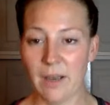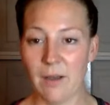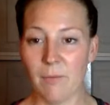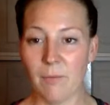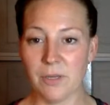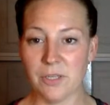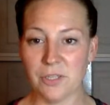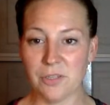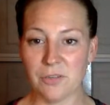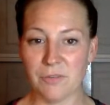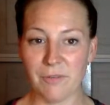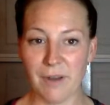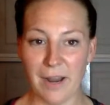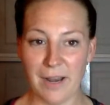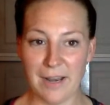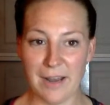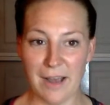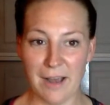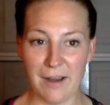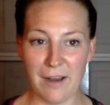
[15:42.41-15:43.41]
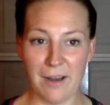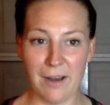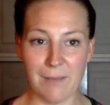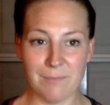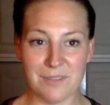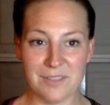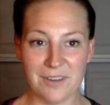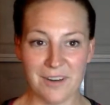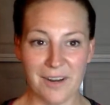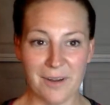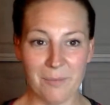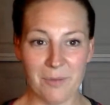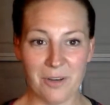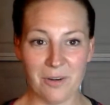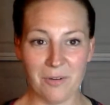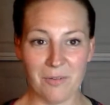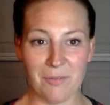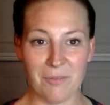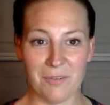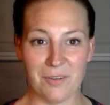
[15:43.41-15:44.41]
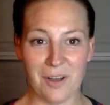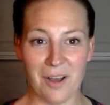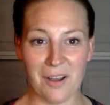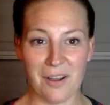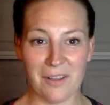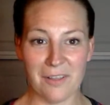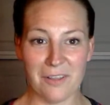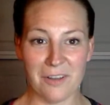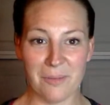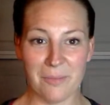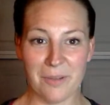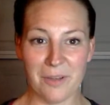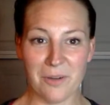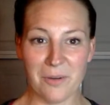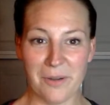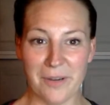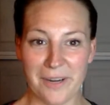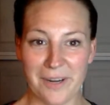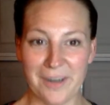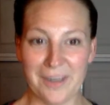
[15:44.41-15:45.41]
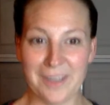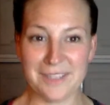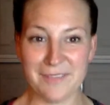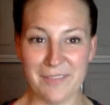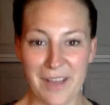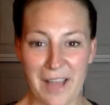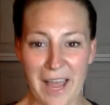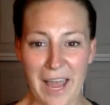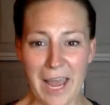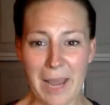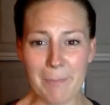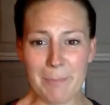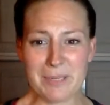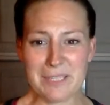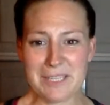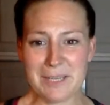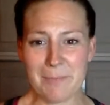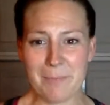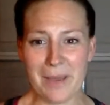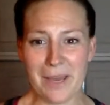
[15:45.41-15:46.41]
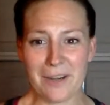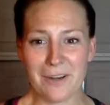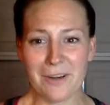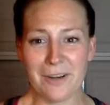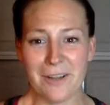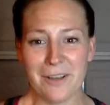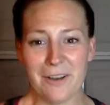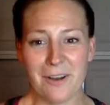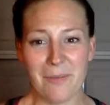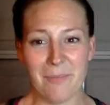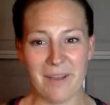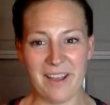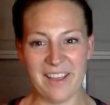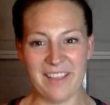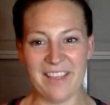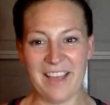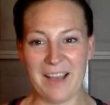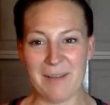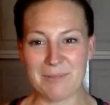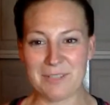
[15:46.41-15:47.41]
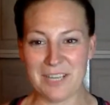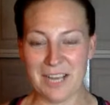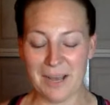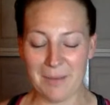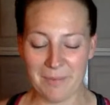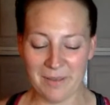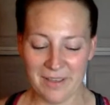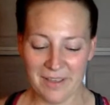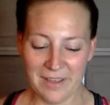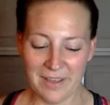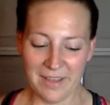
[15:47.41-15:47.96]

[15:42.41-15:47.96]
I want you to write down, and I'm sorry, I'm going to talk a little bit quicker because we've got 8% battery on my laptop.